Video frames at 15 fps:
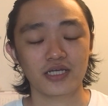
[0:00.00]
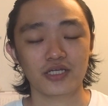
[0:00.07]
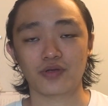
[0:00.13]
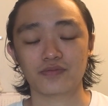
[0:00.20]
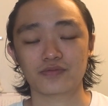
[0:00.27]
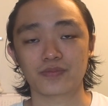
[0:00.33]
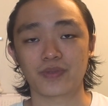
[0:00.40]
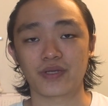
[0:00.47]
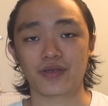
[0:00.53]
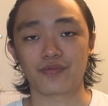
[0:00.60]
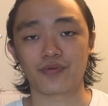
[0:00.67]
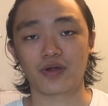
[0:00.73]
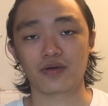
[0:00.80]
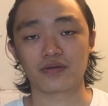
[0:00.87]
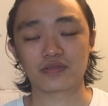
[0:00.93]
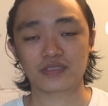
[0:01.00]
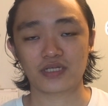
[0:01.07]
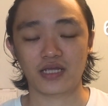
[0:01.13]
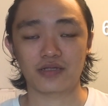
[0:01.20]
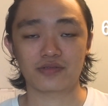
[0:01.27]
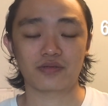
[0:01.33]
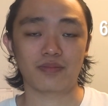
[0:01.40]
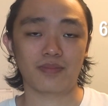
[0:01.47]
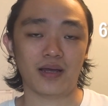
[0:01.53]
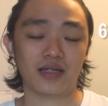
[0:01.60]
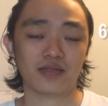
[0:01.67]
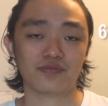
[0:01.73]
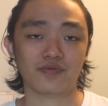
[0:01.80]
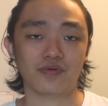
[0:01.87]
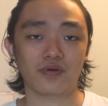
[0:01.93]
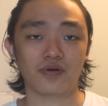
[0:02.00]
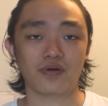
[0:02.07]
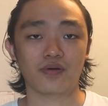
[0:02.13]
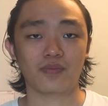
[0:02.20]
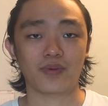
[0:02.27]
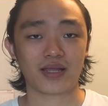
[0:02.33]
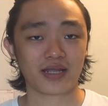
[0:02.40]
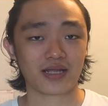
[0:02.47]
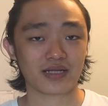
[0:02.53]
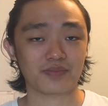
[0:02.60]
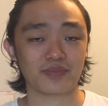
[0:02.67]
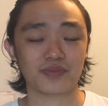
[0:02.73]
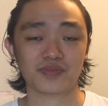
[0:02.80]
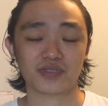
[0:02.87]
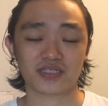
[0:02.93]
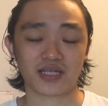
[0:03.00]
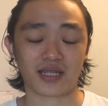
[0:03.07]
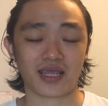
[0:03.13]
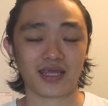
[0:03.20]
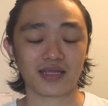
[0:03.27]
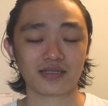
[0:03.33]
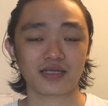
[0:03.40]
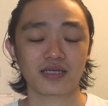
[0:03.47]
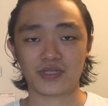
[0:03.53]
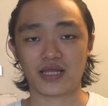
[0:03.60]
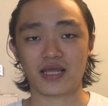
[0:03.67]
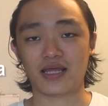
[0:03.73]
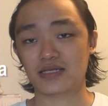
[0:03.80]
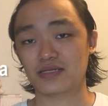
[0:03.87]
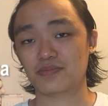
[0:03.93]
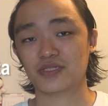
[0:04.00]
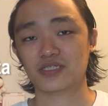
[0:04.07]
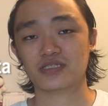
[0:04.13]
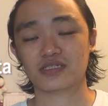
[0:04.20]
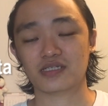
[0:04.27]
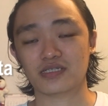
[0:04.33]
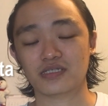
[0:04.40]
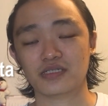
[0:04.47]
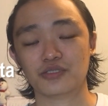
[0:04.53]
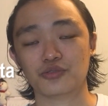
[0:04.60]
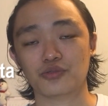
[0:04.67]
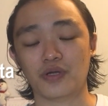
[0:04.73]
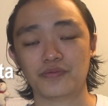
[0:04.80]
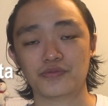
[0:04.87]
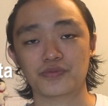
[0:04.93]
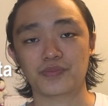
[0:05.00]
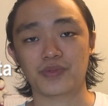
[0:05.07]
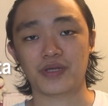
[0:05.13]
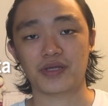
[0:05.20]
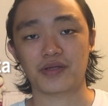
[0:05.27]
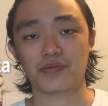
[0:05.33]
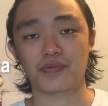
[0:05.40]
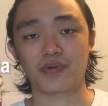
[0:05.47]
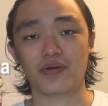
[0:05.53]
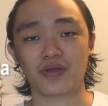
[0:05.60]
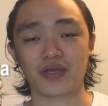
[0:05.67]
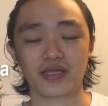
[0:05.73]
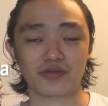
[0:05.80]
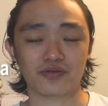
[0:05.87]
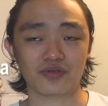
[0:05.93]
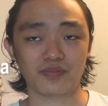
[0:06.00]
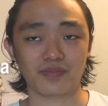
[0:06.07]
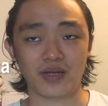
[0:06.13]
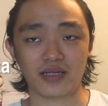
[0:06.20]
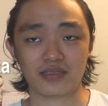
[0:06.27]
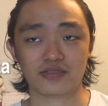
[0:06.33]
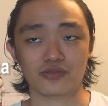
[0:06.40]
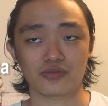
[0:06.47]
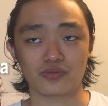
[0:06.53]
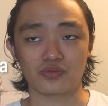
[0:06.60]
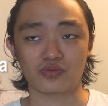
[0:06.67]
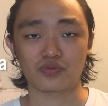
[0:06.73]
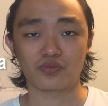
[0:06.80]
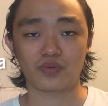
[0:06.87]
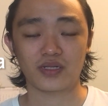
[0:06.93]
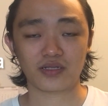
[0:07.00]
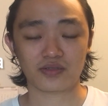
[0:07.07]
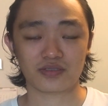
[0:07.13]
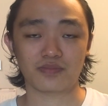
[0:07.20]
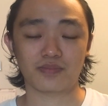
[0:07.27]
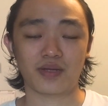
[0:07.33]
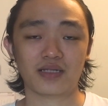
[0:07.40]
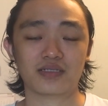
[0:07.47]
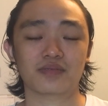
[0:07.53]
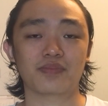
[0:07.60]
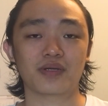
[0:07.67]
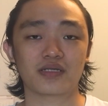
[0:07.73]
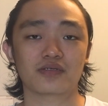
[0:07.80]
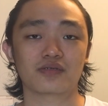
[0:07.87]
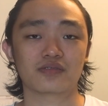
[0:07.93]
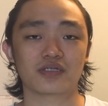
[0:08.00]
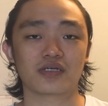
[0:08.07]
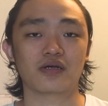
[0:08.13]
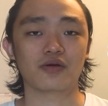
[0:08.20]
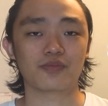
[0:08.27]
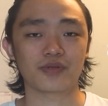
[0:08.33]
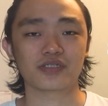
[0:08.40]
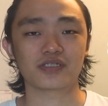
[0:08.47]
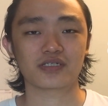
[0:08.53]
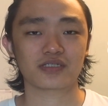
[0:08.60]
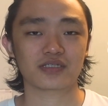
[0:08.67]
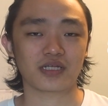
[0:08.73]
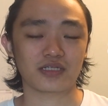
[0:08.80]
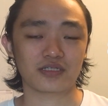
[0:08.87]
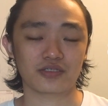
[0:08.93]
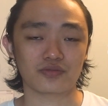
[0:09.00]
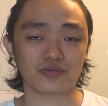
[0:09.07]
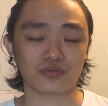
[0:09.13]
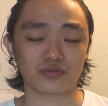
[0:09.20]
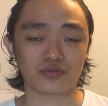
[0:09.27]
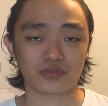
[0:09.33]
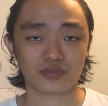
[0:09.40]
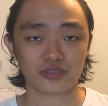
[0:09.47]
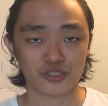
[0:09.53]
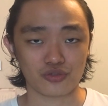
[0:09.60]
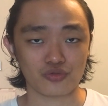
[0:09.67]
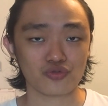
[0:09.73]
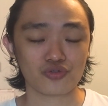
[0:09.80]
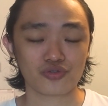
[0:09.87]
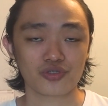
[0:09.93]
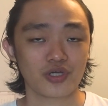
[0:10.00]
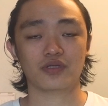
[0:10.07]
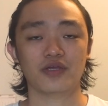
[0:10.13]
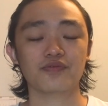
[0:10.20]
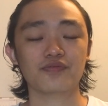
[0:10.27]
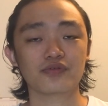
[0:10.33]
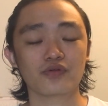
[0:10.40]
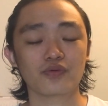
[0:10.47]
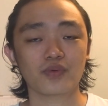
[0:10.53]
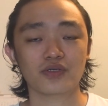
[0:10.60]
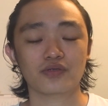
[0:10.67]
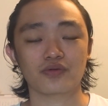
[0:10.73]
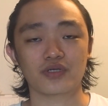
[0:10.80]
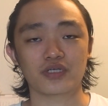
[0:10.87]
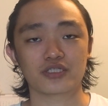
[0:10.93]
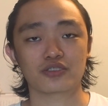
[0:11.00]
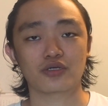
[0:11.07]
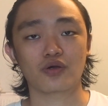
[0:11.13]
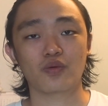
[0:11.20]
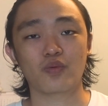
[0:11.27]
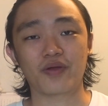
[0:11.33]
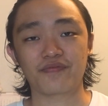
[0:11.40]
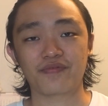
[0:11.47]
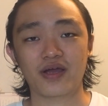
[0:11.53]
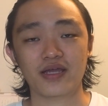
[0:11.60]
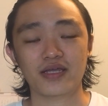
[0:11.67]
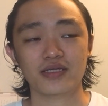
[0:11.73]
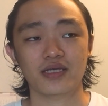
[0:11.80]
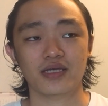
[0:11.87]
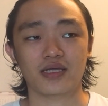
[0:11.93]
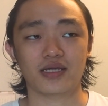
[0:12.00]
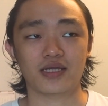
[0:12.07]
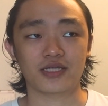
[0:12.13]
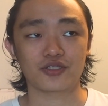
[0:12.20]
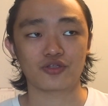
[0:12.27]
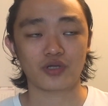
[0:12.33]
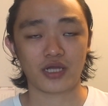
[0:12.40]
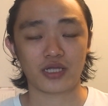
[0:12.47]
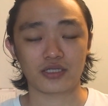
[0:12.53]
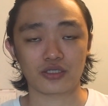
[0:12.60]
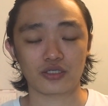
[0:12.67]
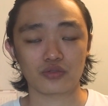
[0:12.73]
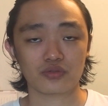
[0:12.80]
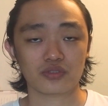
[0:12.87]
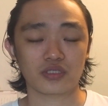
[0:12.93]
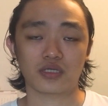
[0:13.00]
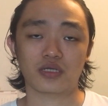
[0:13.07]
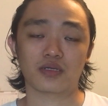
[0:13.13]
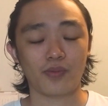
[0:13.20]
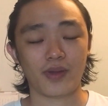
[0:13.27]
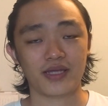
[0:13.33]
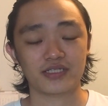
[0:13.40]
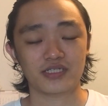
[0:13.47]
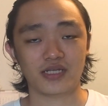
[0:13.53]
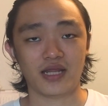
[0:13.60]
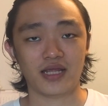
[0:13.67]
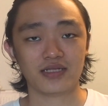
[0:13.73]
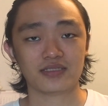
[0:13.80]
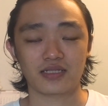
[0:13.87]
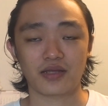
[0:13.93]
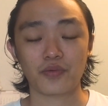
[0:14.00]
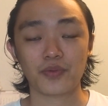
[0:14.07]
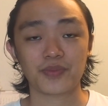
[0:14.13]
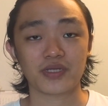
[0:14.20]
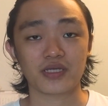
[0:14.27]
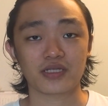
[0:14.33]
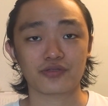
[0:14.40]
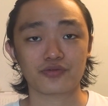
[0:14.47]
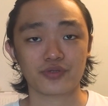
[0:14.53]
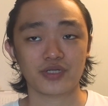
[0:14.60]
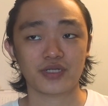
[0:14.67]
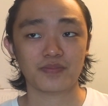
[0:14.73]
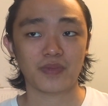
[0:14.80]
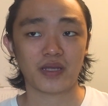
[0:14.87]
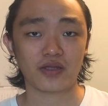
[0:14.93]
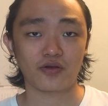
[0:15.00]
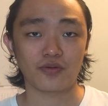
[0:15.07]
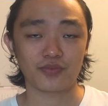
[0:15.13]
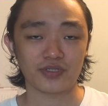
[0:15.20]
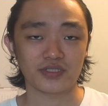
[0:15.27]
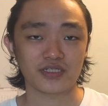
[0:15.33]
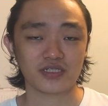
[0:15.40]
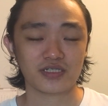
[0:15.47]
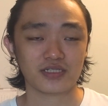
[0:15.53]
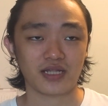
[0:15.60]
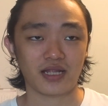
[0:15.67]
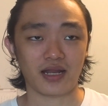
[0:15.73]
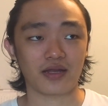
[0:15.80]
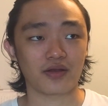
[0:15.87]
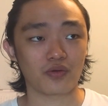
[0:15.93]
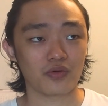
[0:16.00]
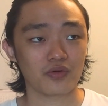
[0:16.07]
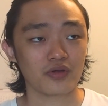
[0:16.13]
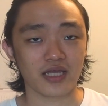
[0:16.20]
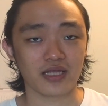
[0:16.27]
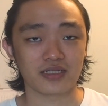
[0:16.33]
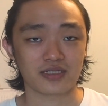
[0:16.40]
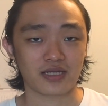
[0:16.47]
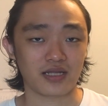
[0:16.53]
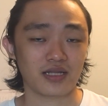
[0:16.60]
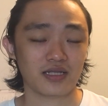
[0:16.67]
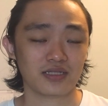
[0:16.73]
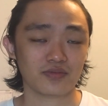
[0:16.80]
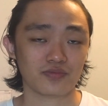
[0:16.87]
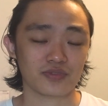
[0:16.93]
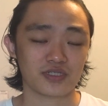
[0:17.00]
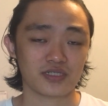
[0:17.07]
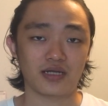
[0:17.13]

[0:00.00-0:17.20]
you have to pay around 600 baht. For 1 gigabit per second with the unlimited data, you have to pay around 800 baht to 1000 baht depending on the operator that you choose. If you don't want to install Wi-Fi and you can use the mobile internet, there will be 3 main operators that I know in Thailand, which